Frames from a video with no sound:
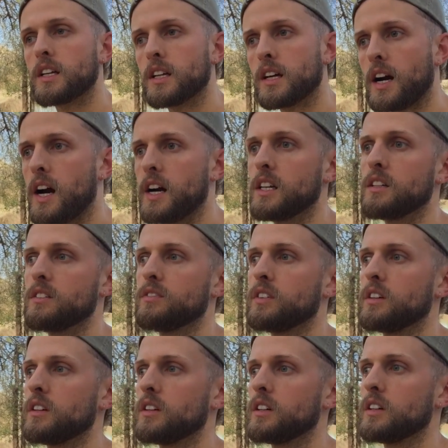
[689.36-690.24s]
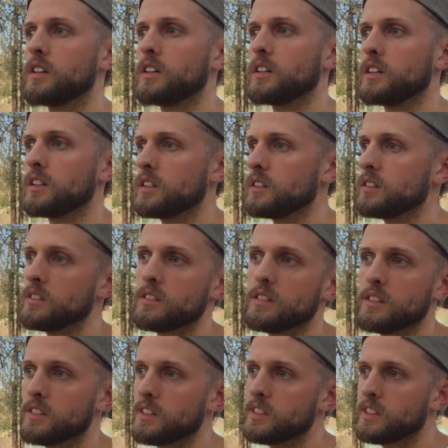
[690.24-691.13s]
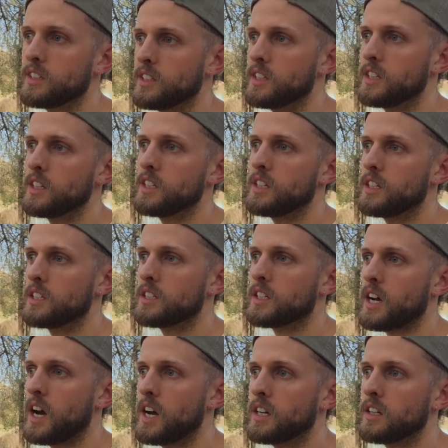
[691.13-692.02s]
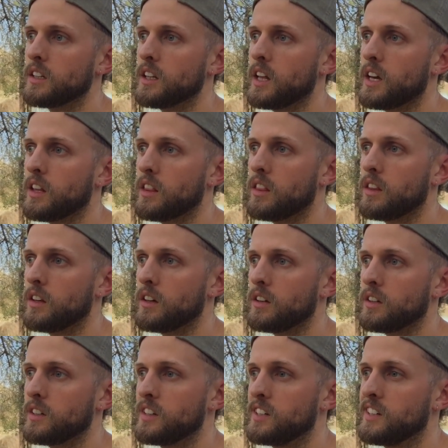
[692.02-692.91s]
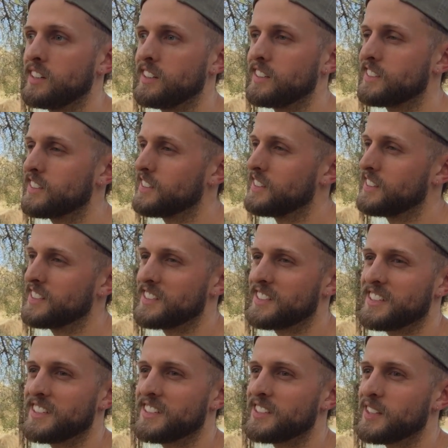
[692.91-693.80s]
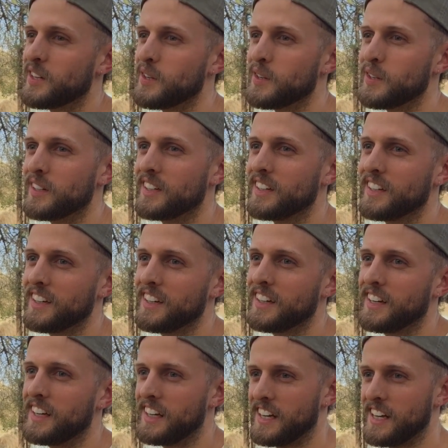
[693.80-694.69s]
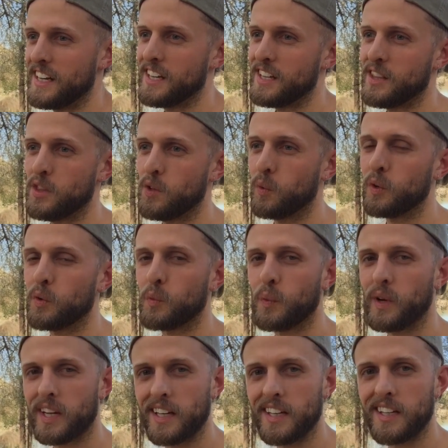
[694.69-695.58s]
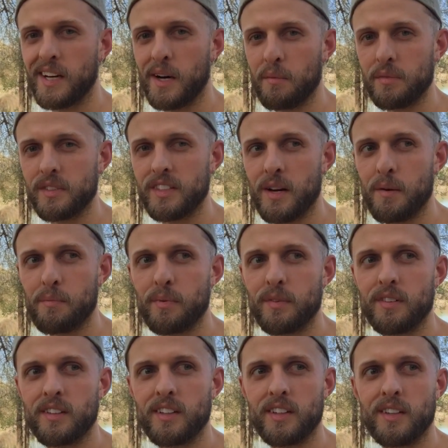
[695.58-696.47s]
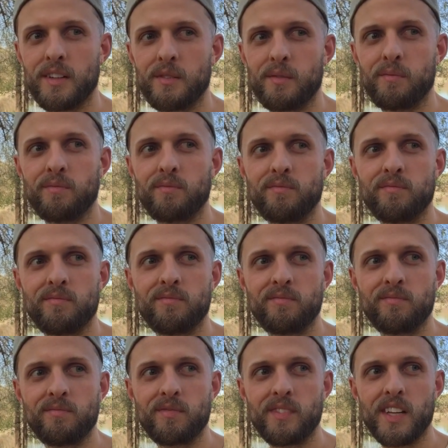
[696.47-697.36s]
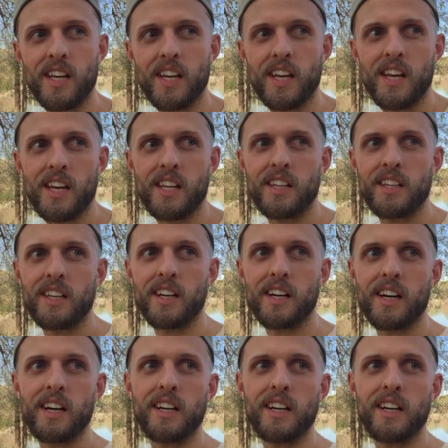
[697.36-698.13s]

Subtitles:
Kind of a, it's kind of like so the word wicked comes up, and